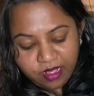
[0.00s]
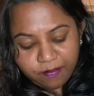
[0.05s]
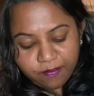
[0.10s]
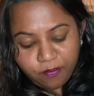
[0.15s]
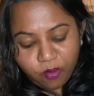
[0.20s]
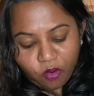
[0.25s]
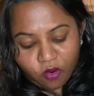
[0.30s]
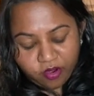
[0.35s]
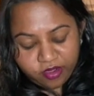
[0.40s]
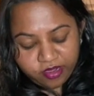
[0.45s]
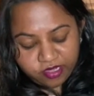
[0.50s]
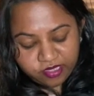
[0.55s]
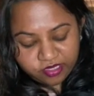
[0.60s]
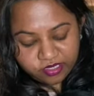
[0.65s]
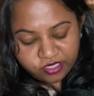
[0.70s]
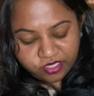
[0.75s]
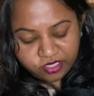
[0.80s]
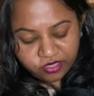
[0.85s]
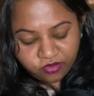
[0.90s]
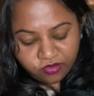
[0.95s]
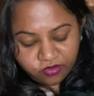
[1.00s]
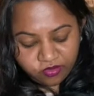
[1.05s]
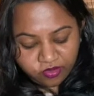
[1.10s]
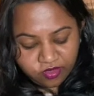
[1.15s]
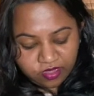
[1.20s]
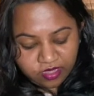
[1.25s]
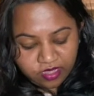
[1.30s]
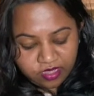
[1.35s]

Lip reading: border, so